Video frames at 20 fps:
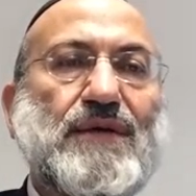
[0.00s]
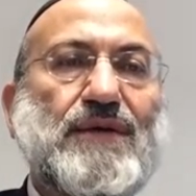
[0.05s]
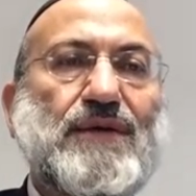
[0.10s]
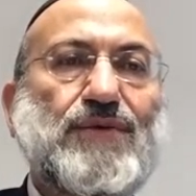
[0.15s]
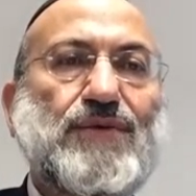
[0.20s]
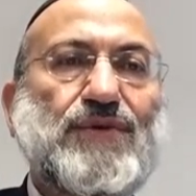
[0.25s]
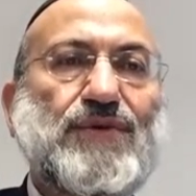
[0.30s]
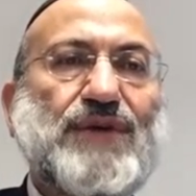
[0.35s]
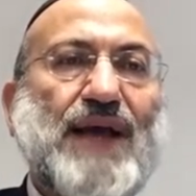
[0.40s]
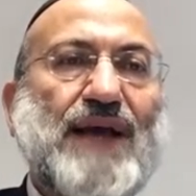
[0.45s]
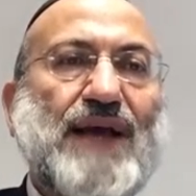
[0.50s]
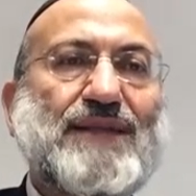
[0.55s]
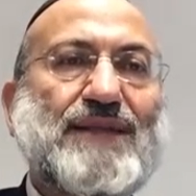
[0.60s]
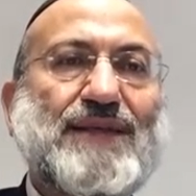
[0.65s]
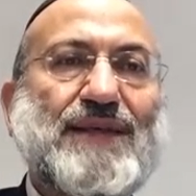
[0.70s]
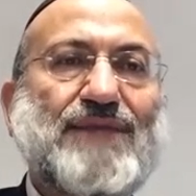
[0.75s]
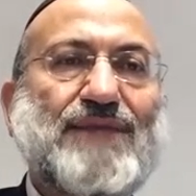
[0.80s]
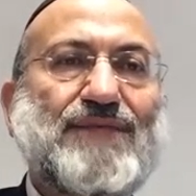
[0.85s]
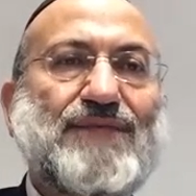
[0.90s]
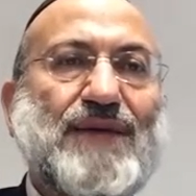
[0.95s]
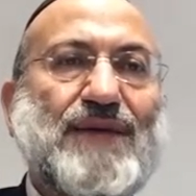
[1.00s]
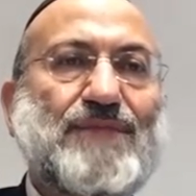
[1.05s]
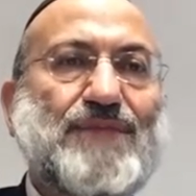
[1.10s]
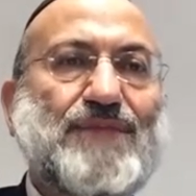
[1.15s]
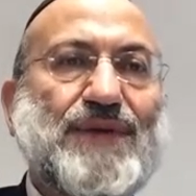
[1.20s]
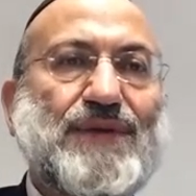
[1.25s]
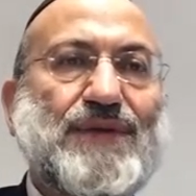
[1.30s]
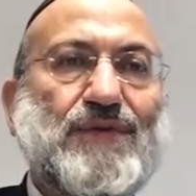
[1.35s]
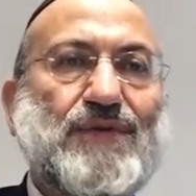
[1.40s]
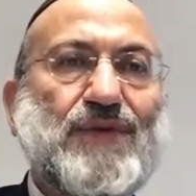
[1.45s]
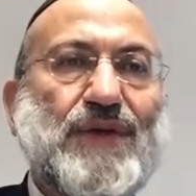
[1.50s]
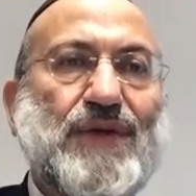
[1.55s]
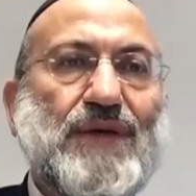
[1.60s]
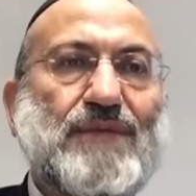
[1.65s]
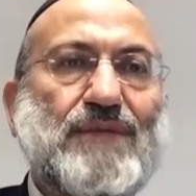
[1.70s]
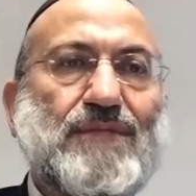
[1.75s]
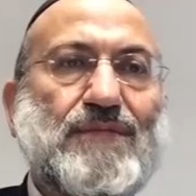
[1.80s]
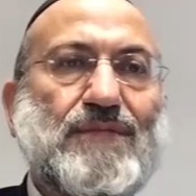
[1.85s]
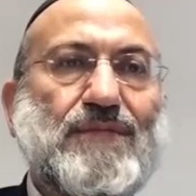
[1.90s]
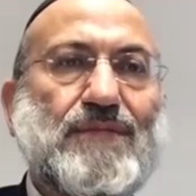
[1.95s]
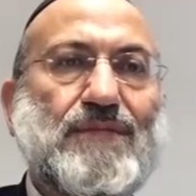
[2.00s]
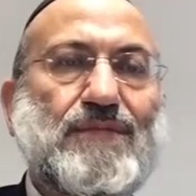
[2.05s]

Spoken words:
You can't give empathy to him